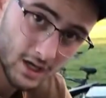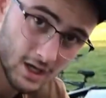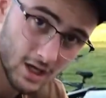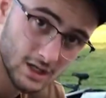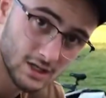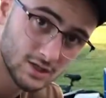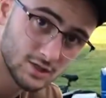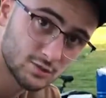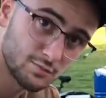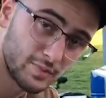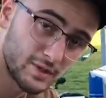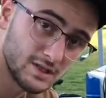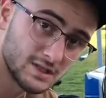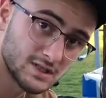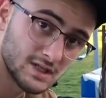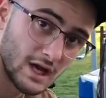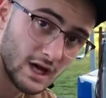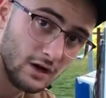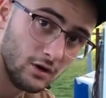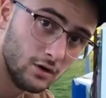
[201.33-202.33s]
cut this
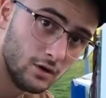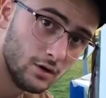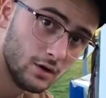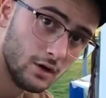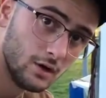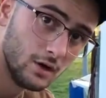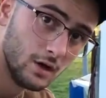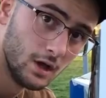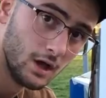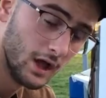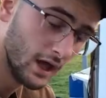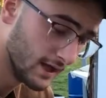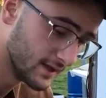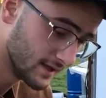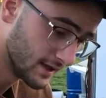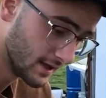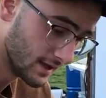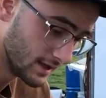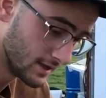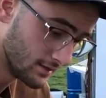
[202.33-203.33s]
piece out,
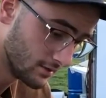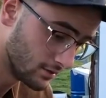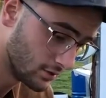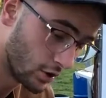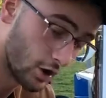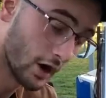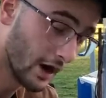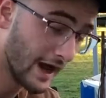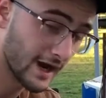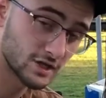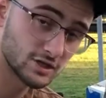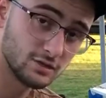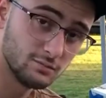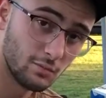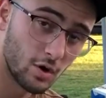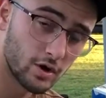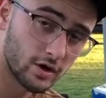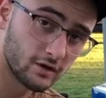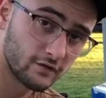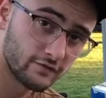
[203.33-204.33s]
and then, or actually
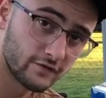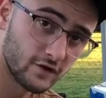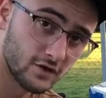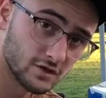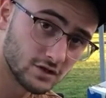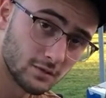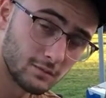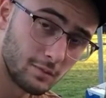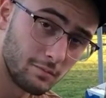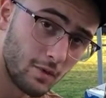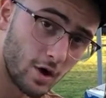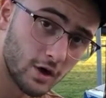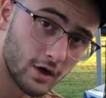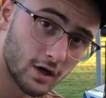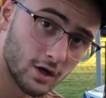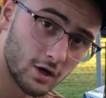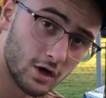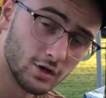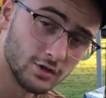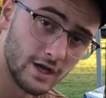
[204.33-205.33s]
mark it first. I'm gonna mark
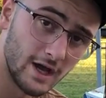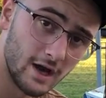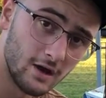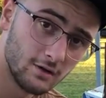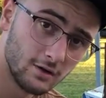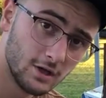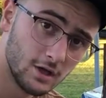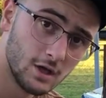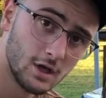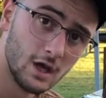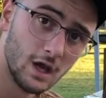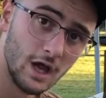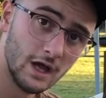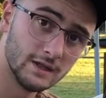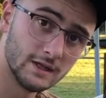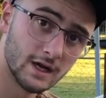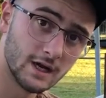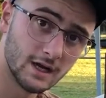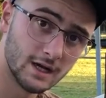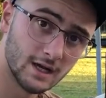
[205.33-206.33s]
it all down, and
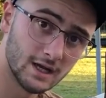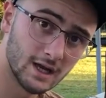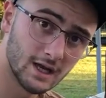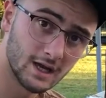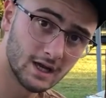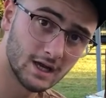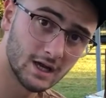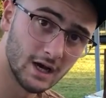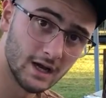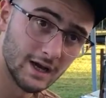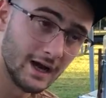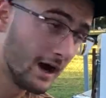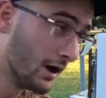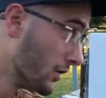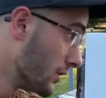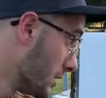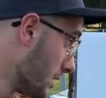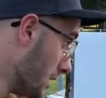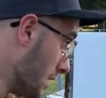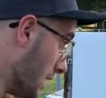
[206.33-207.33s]
then I'm gonna get it cut
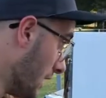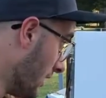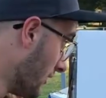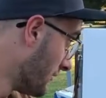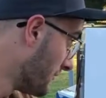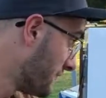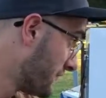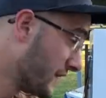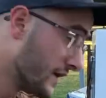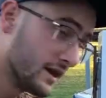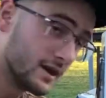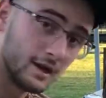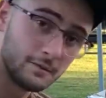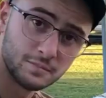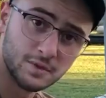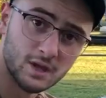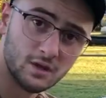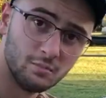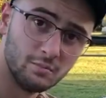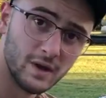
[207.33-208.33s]
out and fit it up
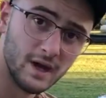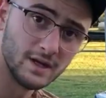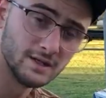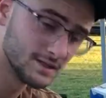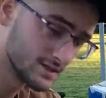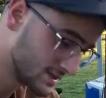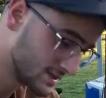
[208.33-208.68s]
to the bed and